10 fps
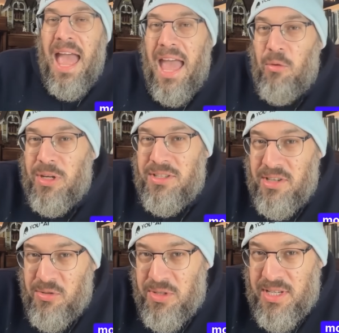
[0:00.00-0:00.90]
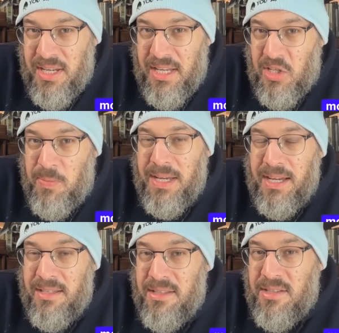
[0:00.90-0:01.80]
And what's interesting is
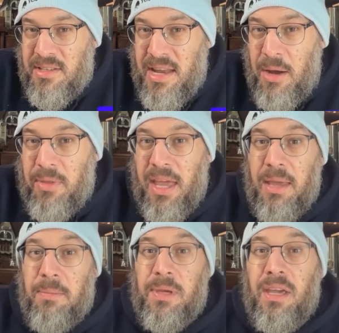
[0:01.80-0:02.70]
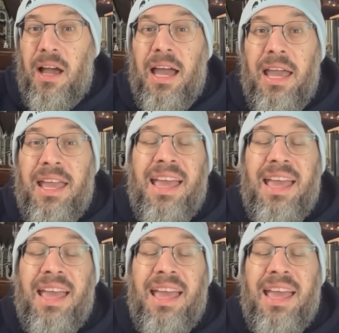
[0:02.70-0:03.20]
because this is now in the API,